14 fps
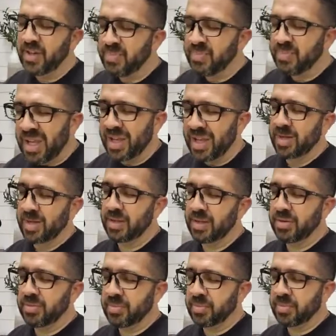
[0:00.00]
It is me.
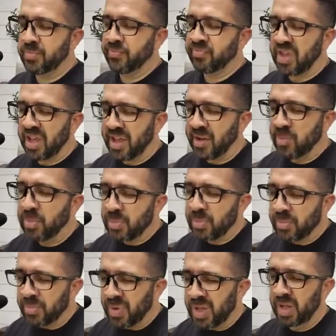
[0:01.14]

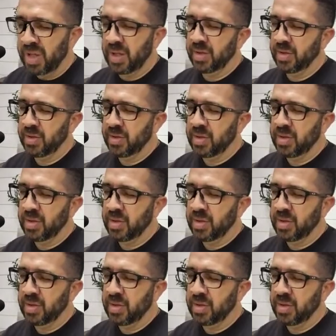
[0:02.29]
Help me.